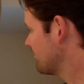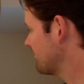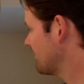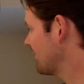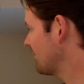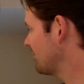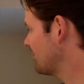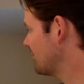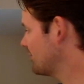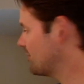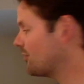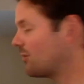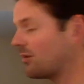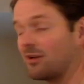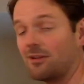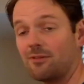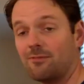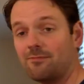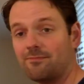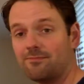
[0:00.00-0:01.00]
That would be
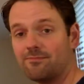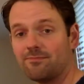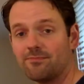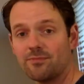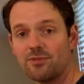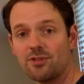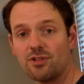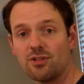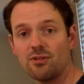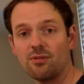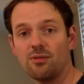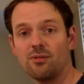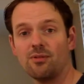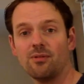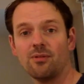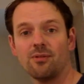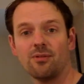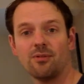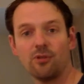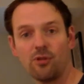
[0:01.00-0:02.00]
1, 2,
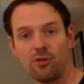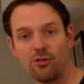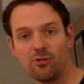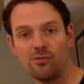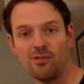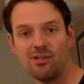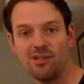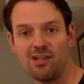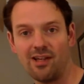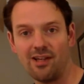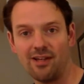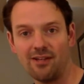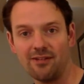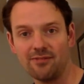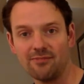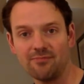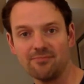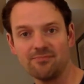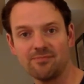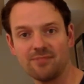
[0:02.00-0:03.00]
3 and.
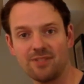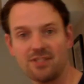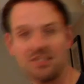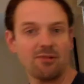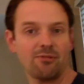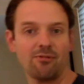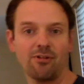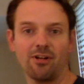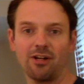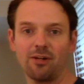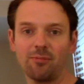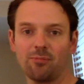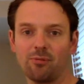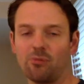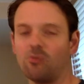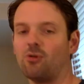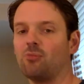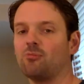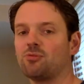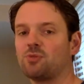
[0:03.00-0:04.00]
Let's say we wanted to put
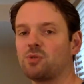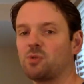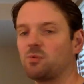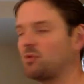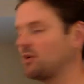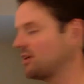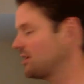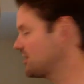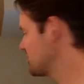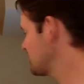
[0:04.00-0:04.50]
one between 1 and